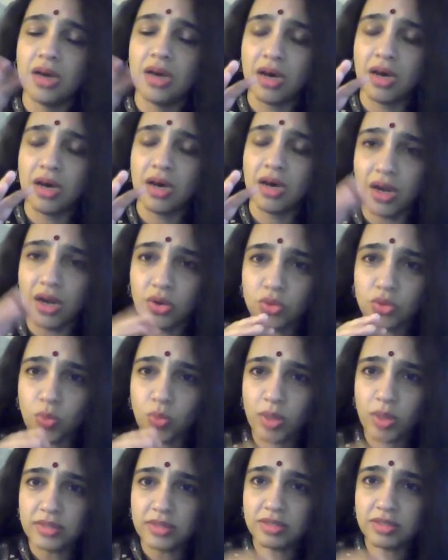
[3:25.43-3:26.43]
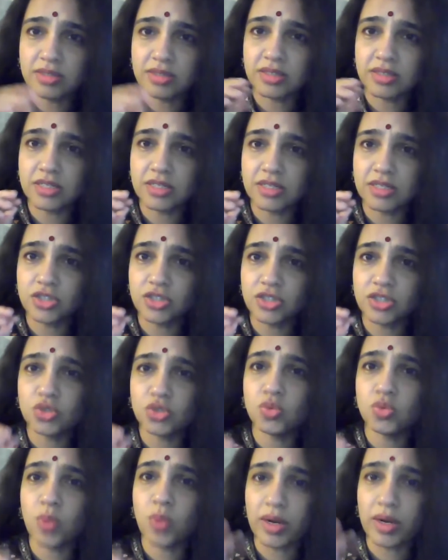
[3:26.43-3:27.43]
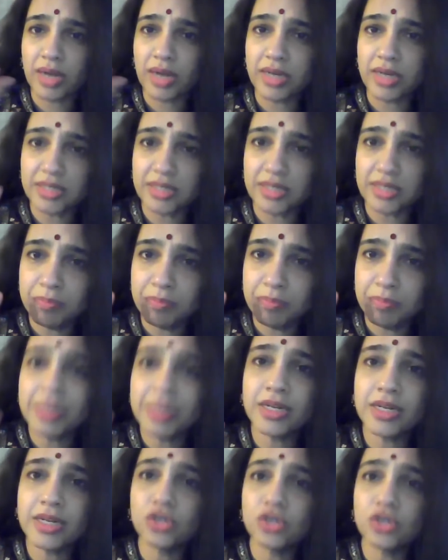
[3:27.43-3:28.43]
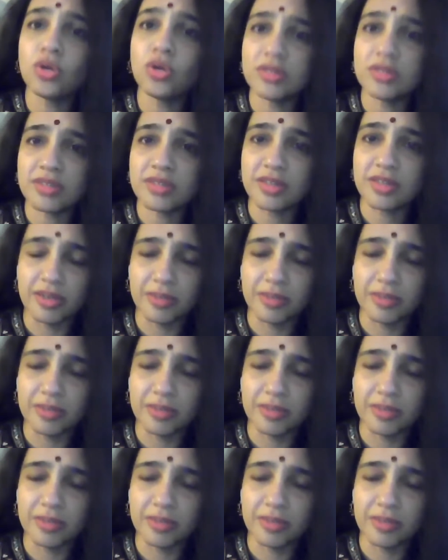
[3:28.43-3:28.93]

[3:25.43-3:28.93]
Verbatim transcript: around one sixty to one ninety billion dollars a year.